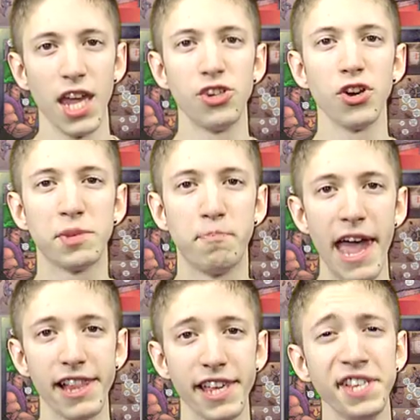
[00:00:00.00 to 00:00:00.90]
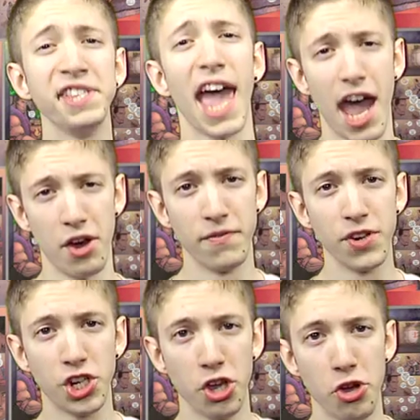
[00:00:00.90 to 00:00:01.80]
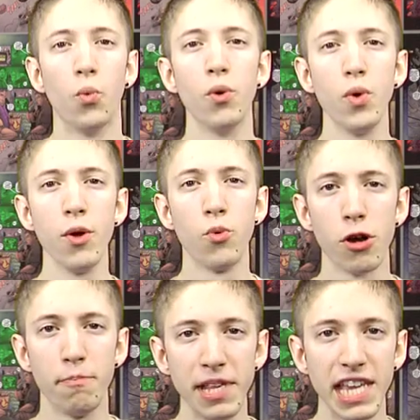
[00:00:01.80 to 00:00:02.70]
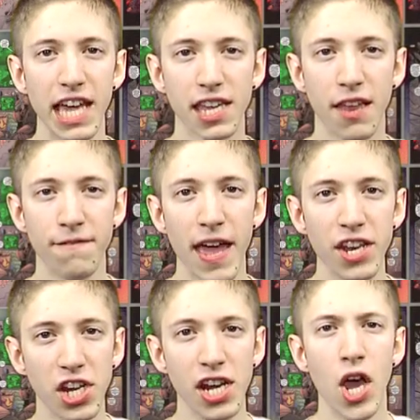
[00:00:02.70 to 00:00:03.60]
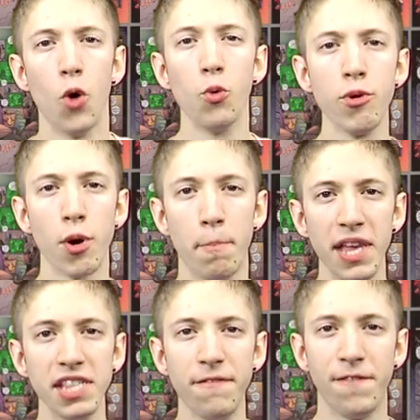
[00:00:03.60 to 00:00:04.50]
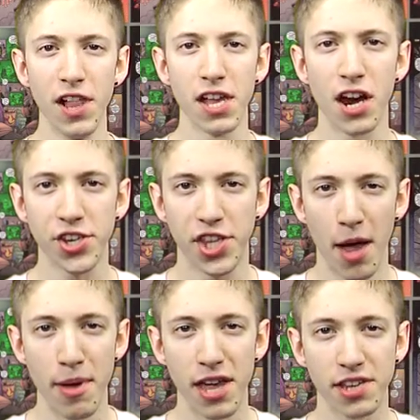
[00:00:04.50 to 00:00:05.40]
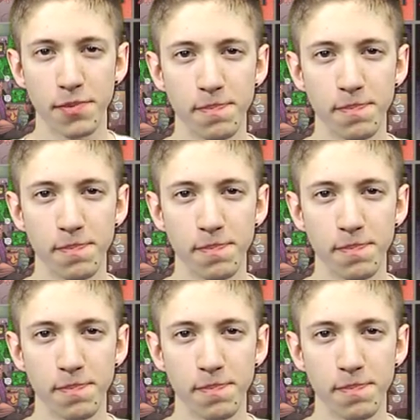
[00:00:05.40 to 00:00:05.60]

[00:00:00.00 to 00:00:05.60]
He drinks Bailey's out of a shoe. When we weren't busy at the convention, we were busy filling our stomachs.